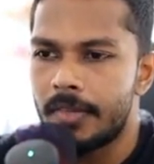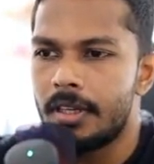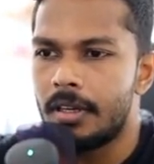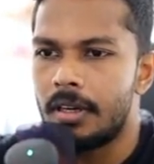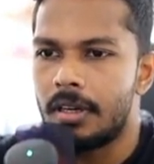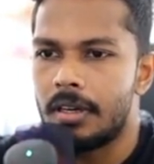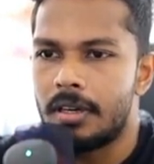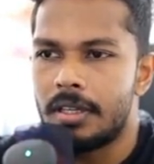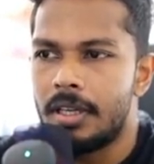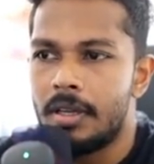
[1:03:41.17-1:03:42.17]

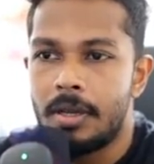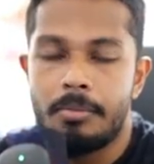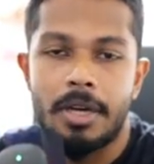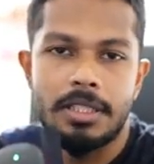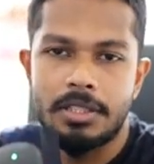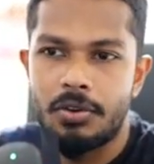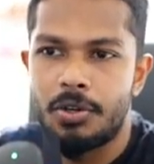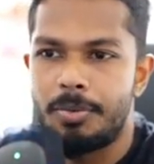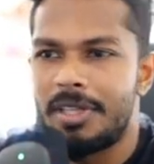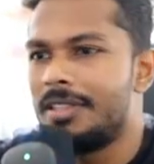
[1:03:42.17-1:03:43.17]
But it's going
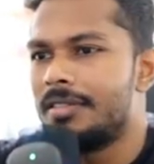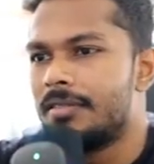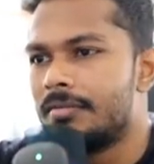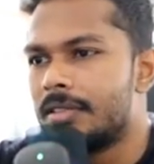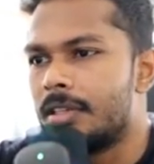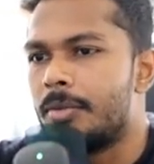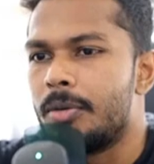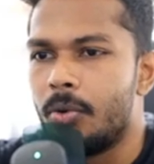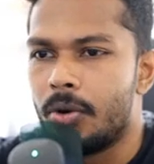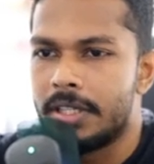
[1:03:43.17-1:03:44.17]
to be
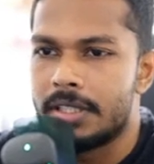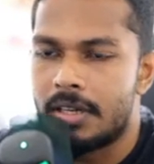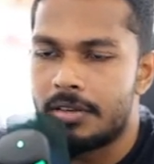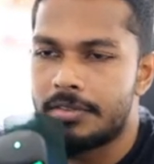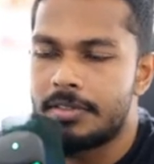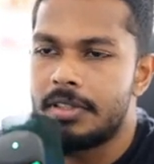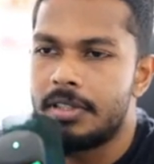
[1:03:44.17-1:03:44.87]
somewhat boring stuff.